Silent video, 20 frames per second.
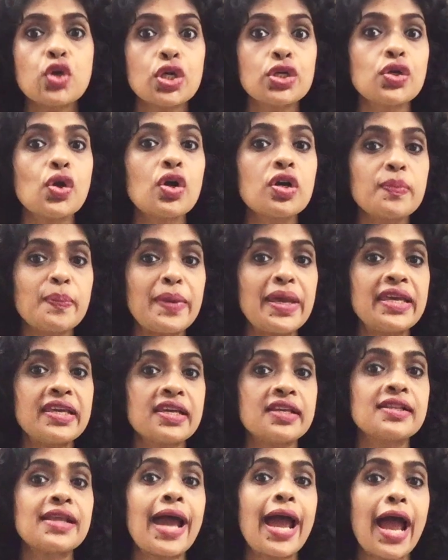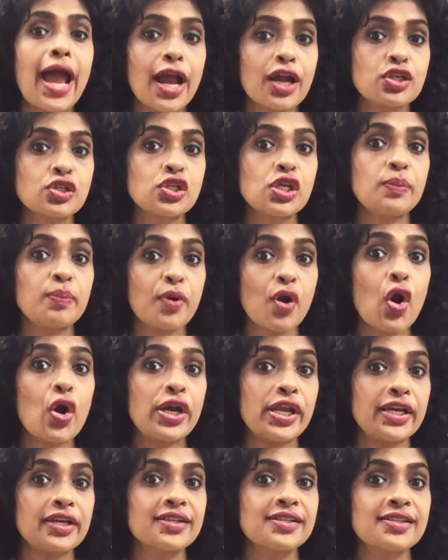not making the actual
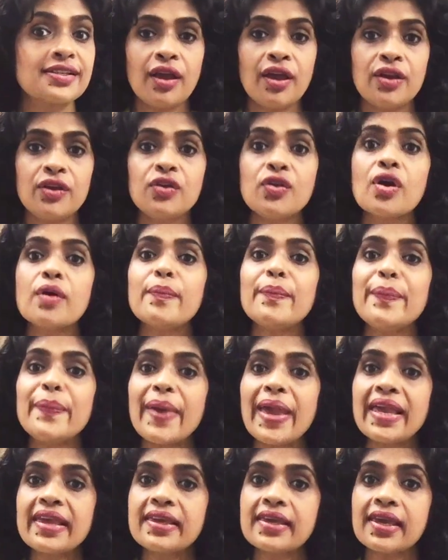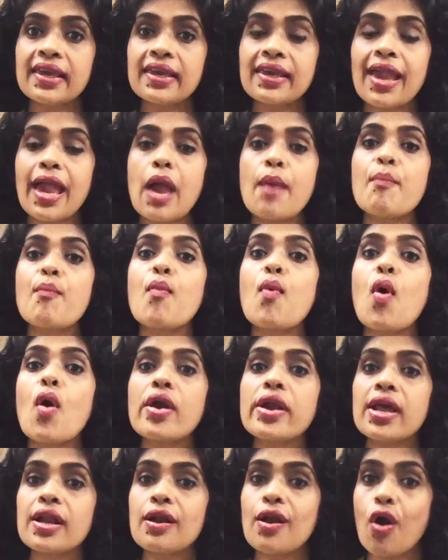product. You're making a
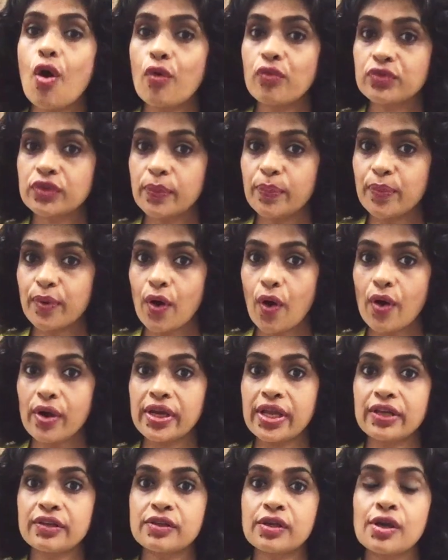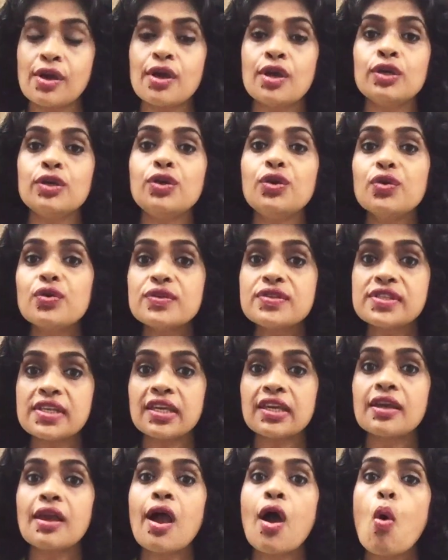model of the product
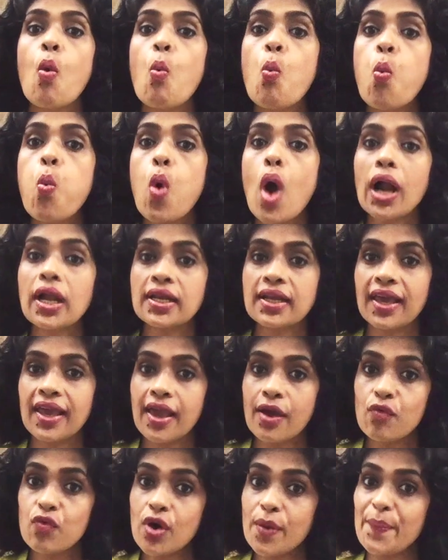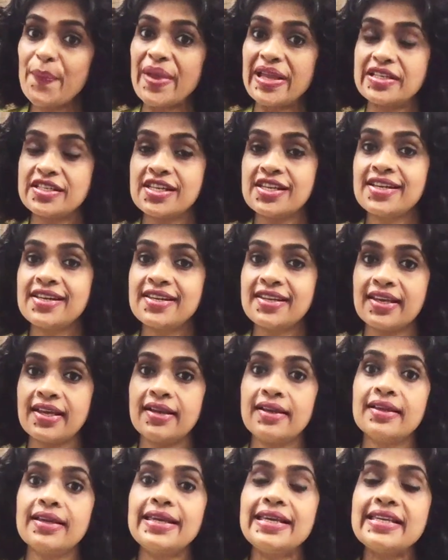using whatever material
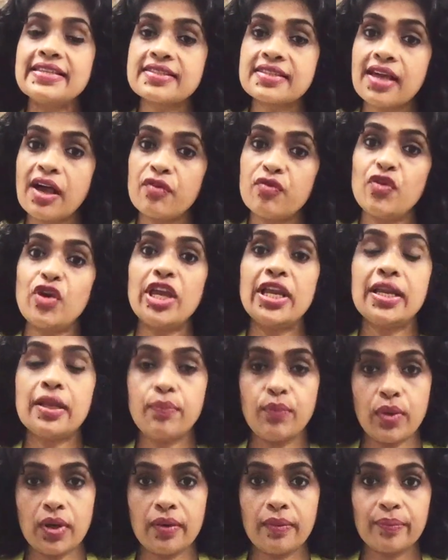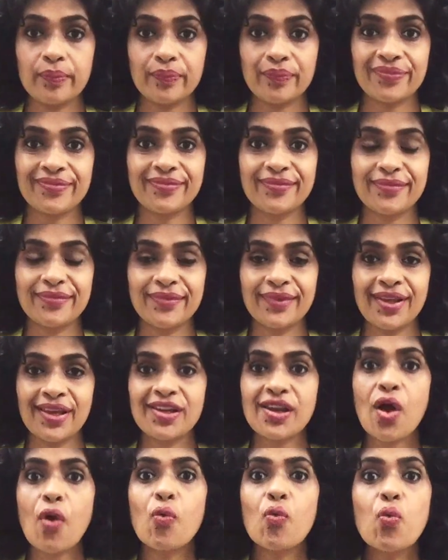is available.
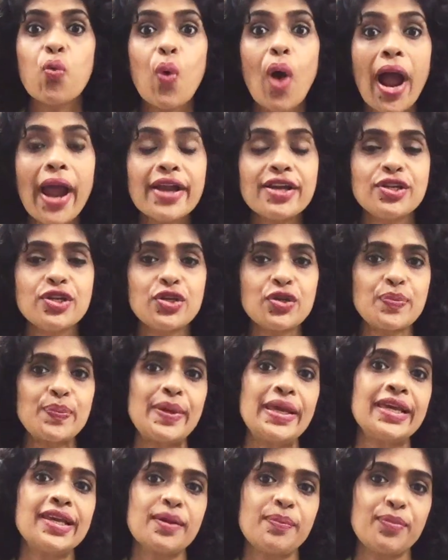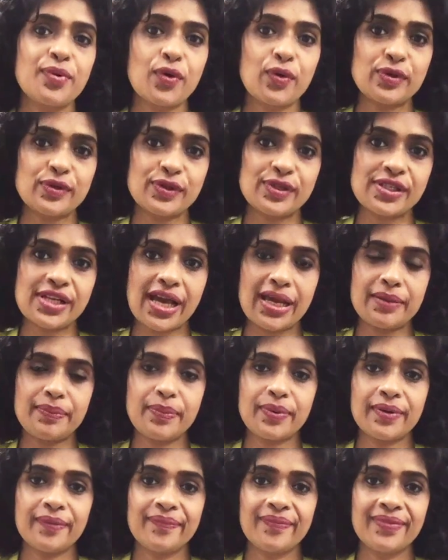Now, why do you make a prototype?
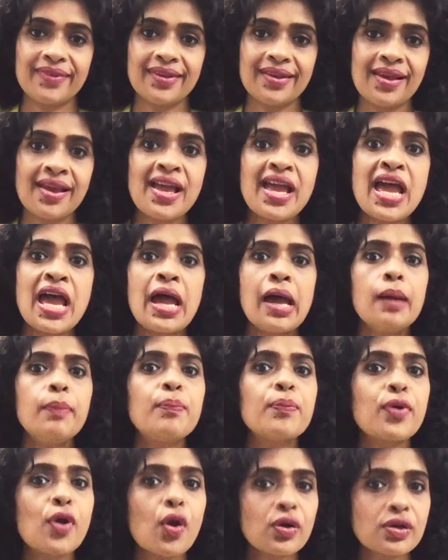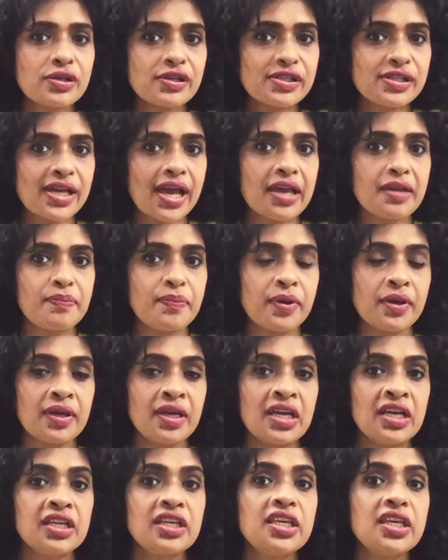A prototype
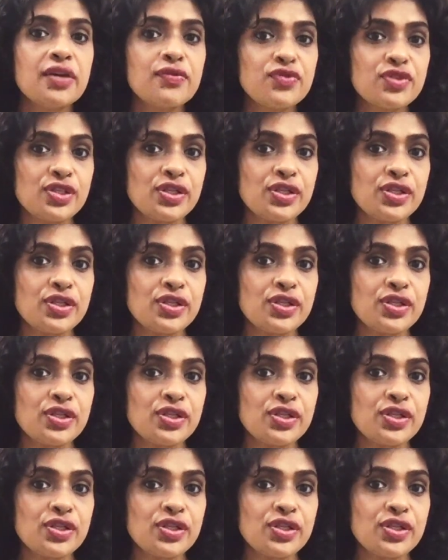gives